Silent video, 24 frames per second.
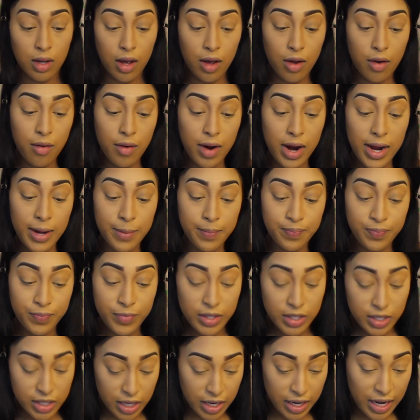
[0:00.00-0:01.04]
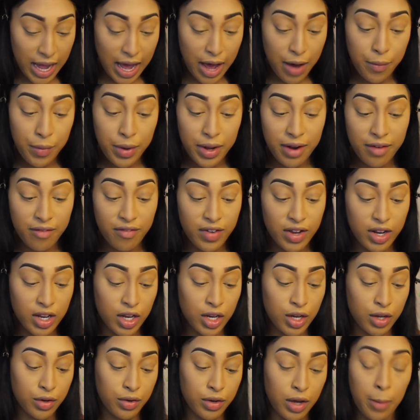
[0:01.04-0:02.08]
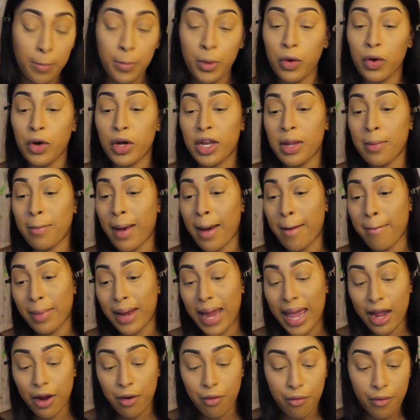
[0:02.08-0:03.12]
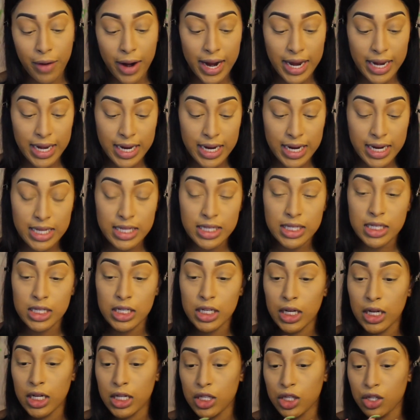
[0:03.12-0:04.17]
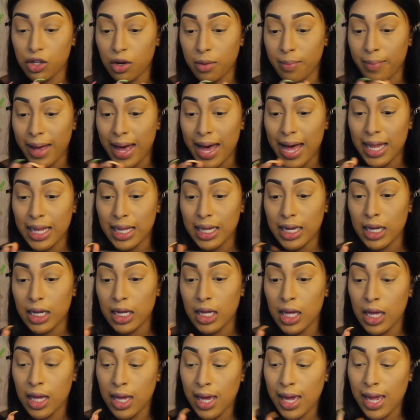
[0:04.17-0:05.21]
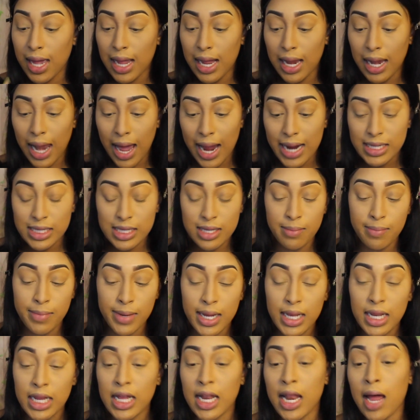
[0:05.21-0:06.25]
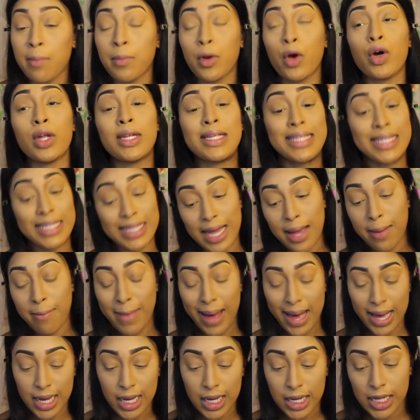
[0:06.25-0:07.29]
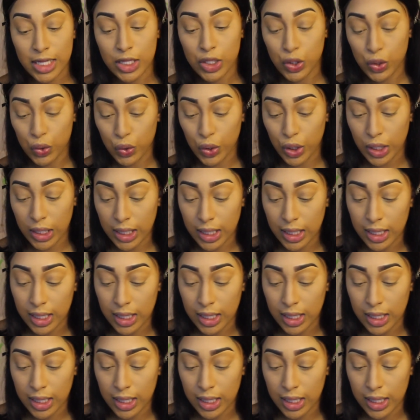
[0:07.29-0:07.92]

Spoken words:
Alright, so now what I'm finna do, I'm going in my Black Radiance contour palette and light to medium, and I'm going to set my contour.